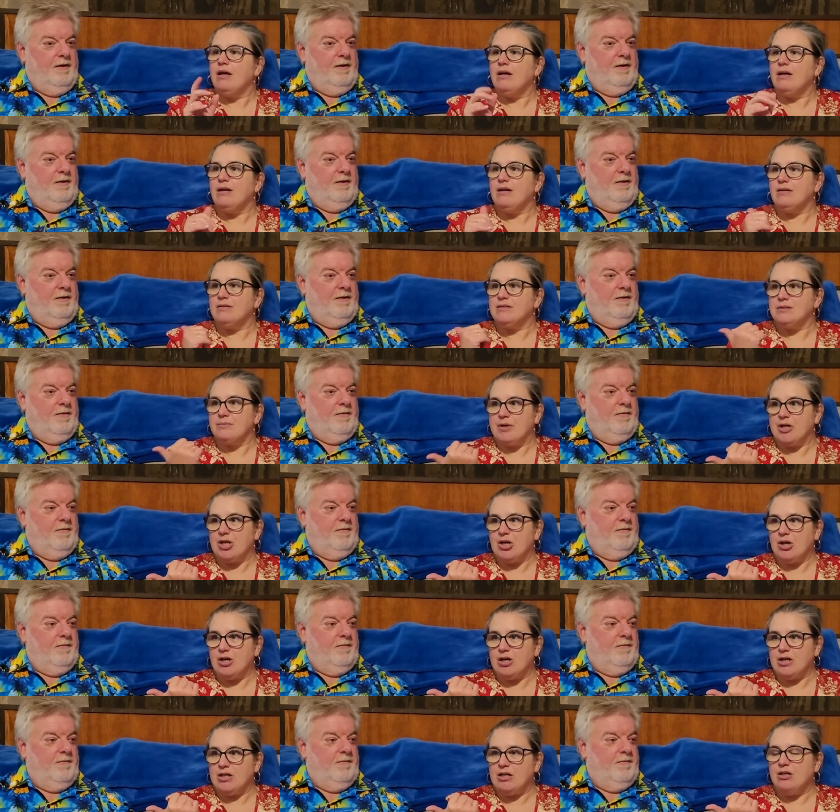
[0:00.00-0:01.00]
Speaker 1: And somebody
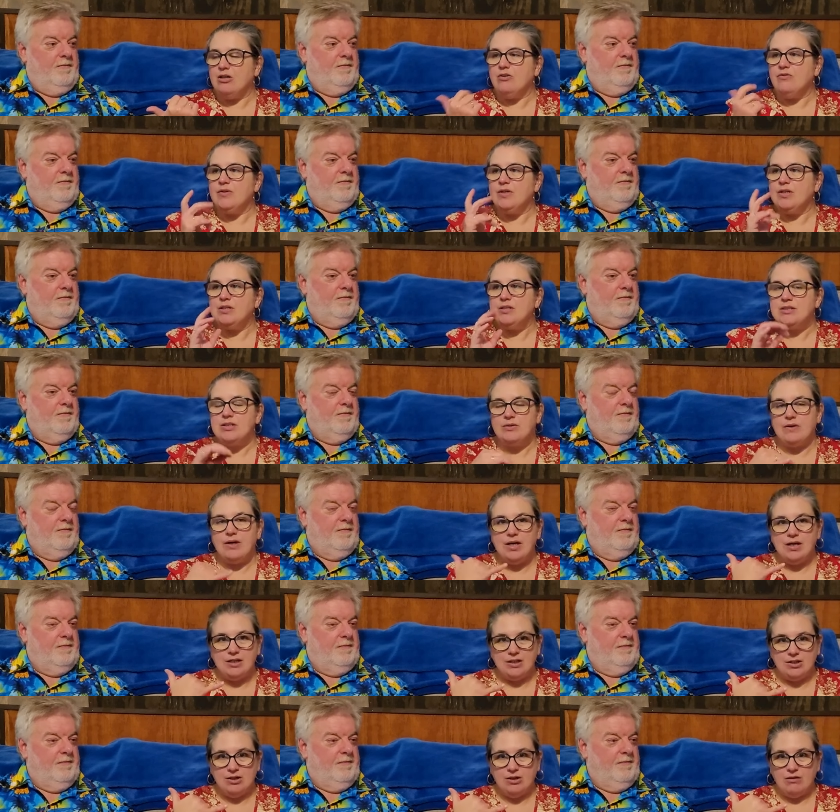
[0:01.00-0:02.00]
caught COVID, so I
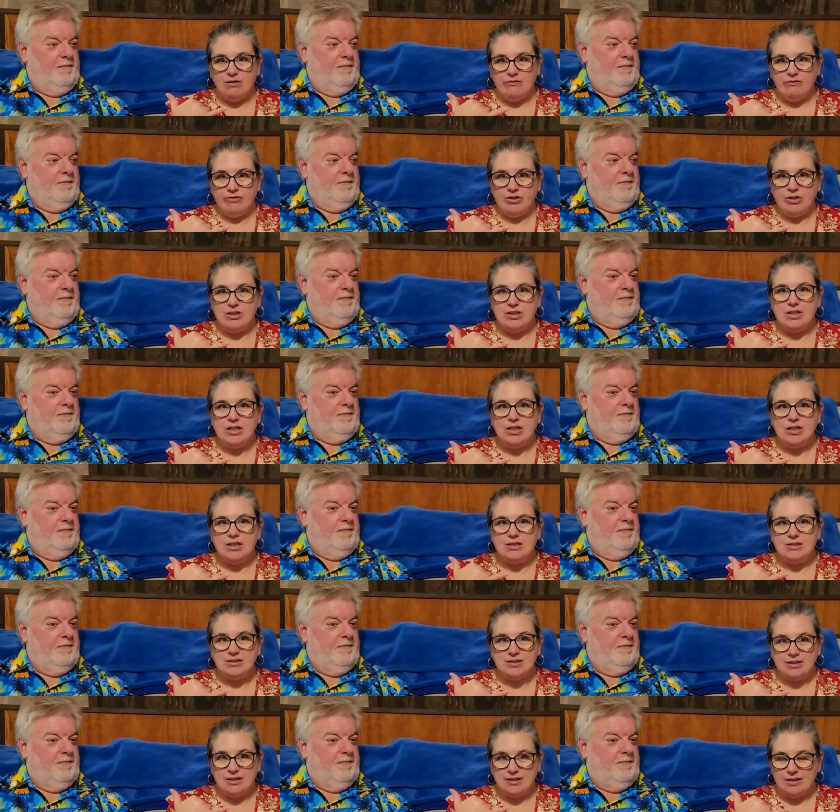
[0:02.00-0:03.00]
had to call the front
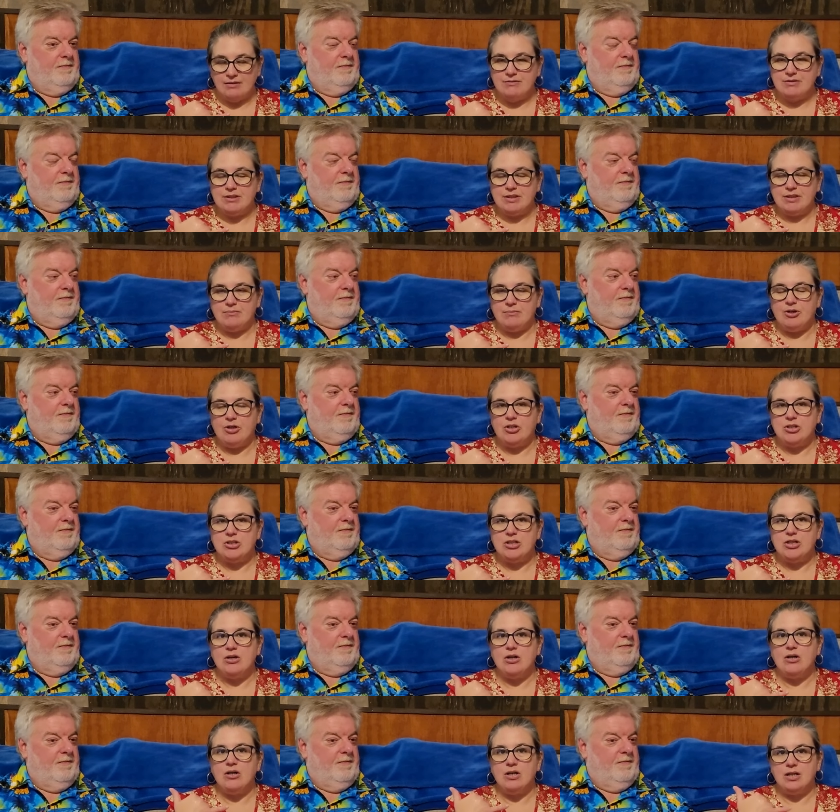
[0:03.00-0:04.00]
desk. And that was an
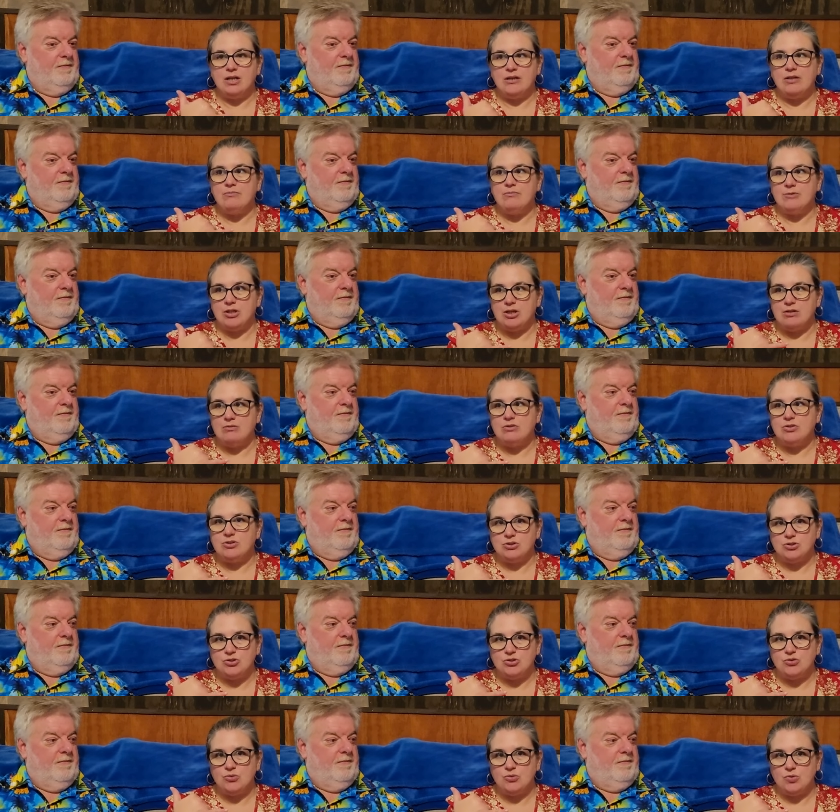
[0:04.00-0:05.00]
embarrassing call. You get them to go to
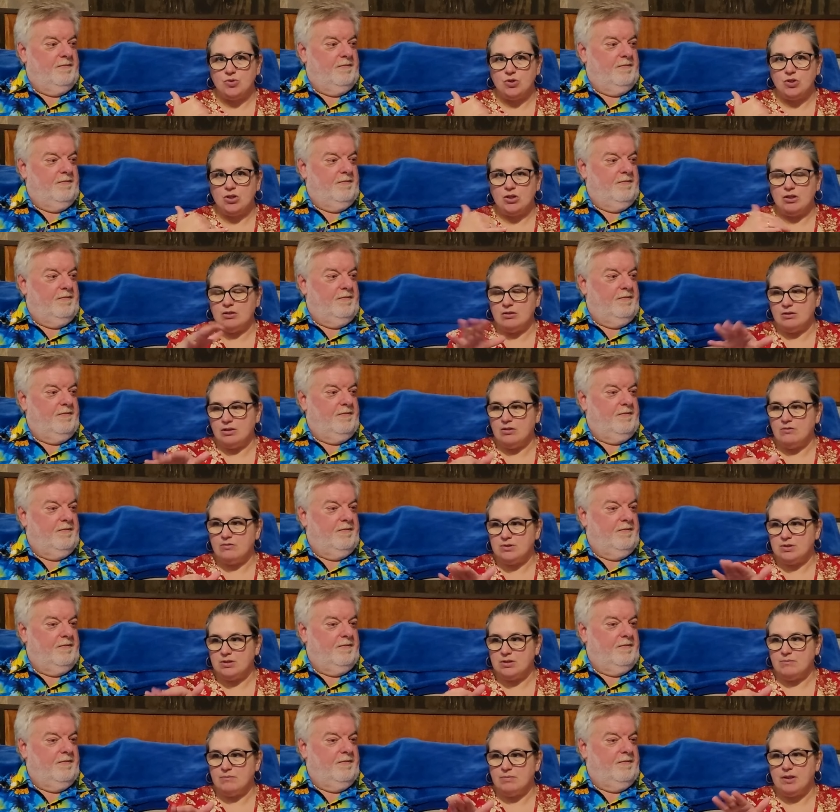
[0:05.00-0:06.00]
the store, uh, go
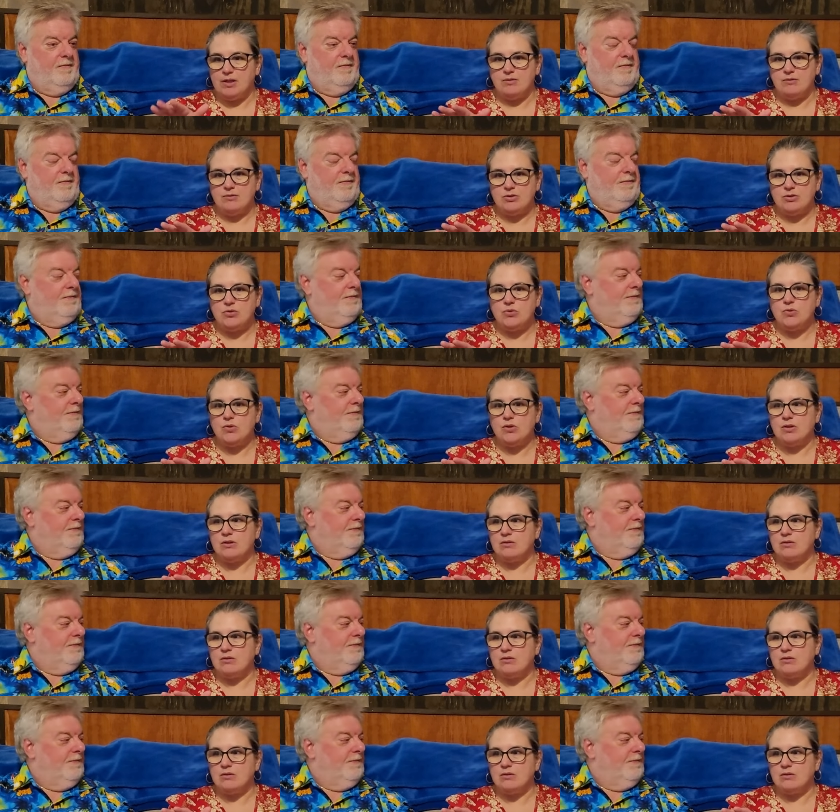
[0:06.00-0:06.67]
to the store